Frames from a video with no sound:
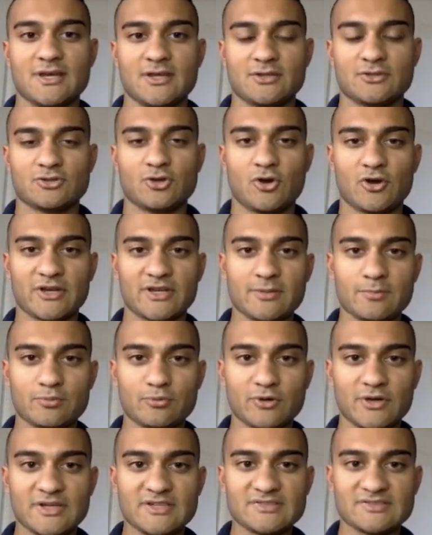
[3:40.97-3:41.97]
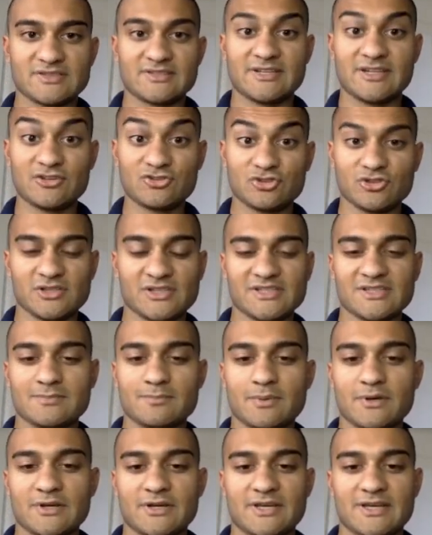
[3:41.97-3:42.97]
target price initially,
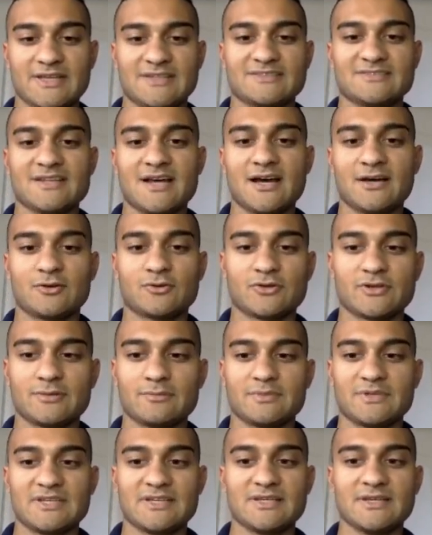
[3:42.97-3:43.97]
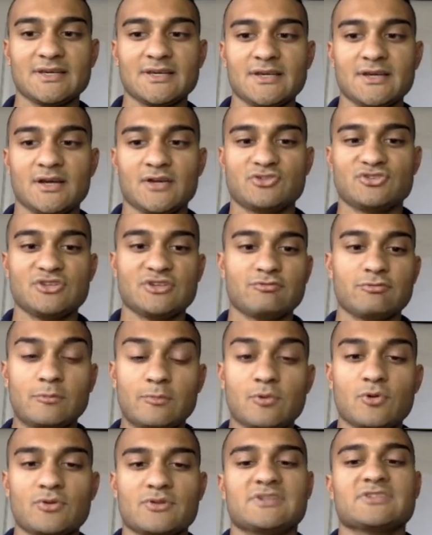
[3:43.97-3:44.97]
but it's not going to be
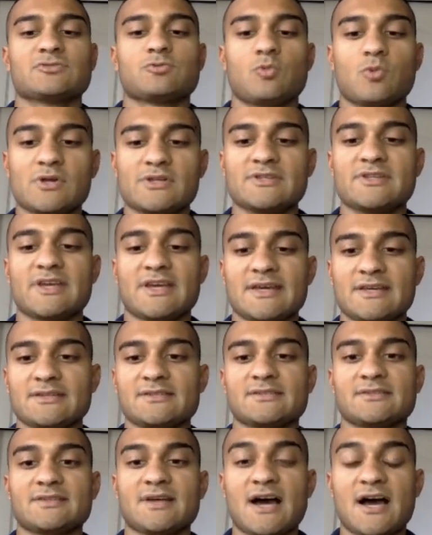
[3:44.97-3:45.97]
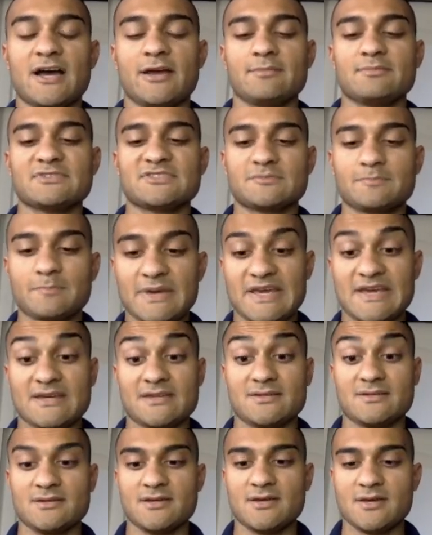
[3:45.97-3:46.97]
achievable in this 1 day time
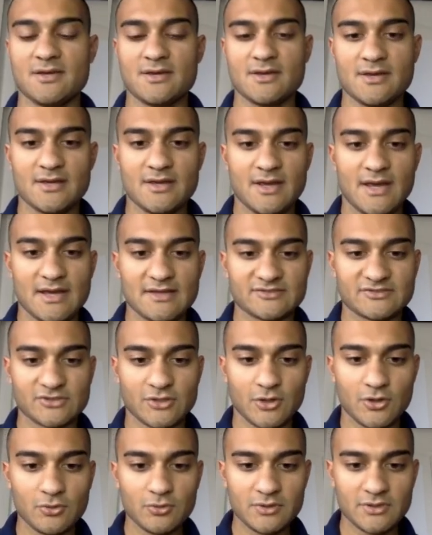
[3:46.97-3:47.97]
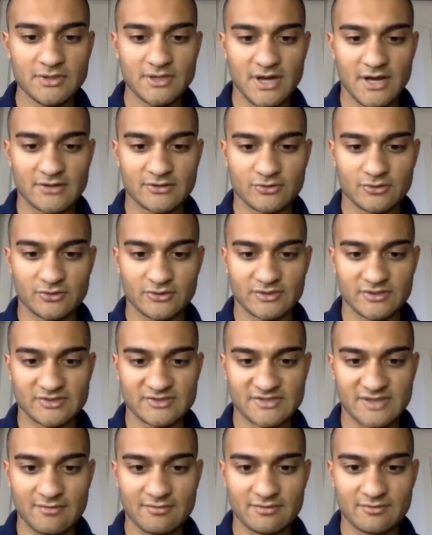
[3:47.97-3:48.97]
span. So I took the
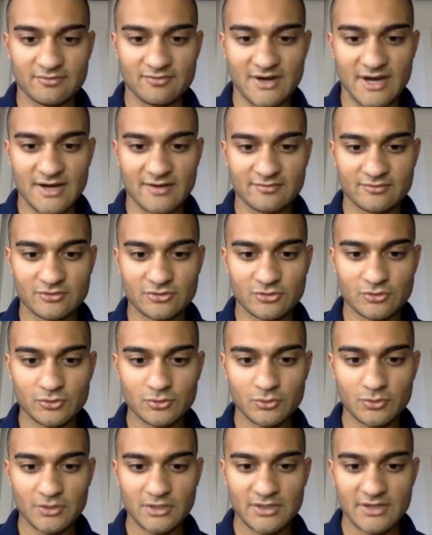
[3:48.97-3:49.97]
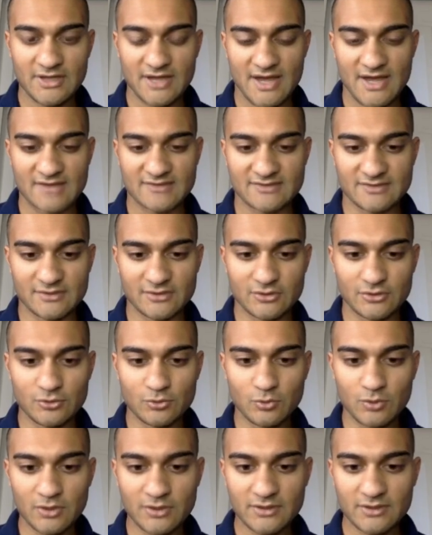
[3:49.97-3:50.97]
752 as the new
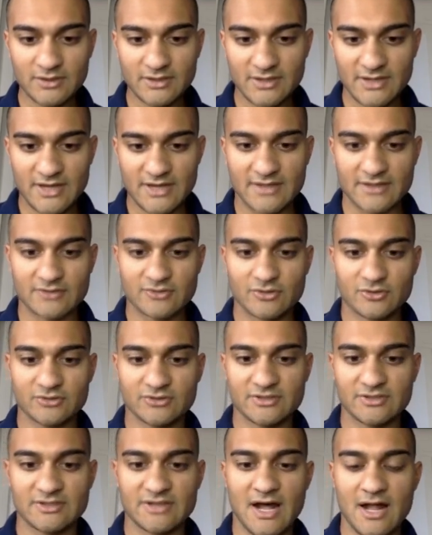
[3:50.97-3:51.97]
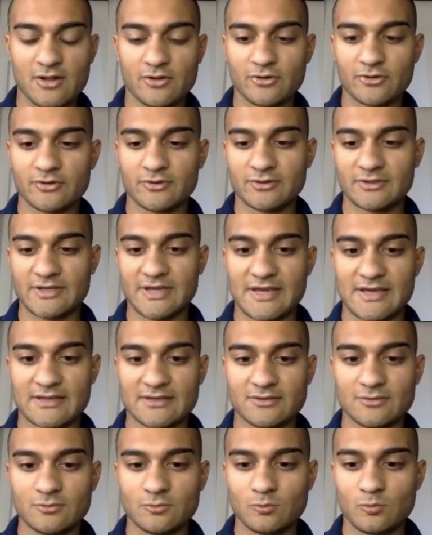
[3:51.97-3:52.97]
one, and I took the dollar
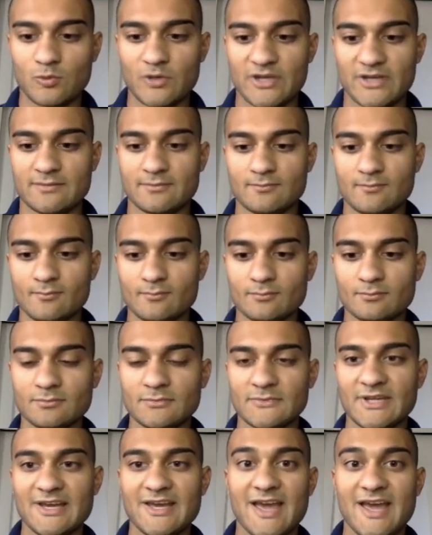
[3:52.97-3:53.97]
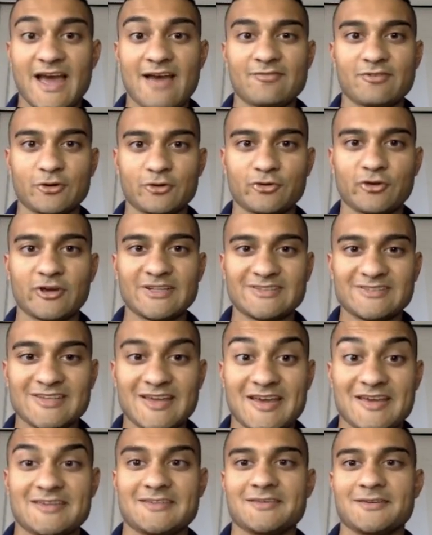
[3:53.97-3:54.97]
gain win. Have a great
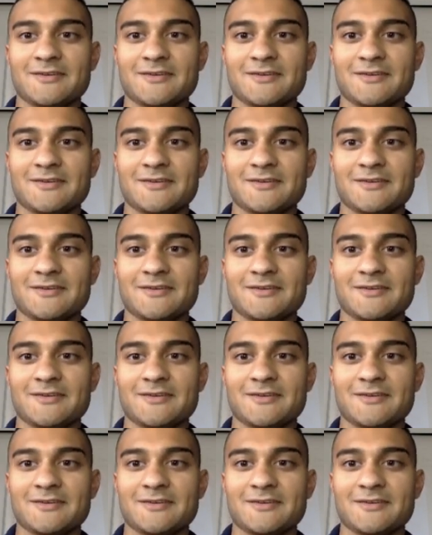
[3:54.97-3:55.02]
day.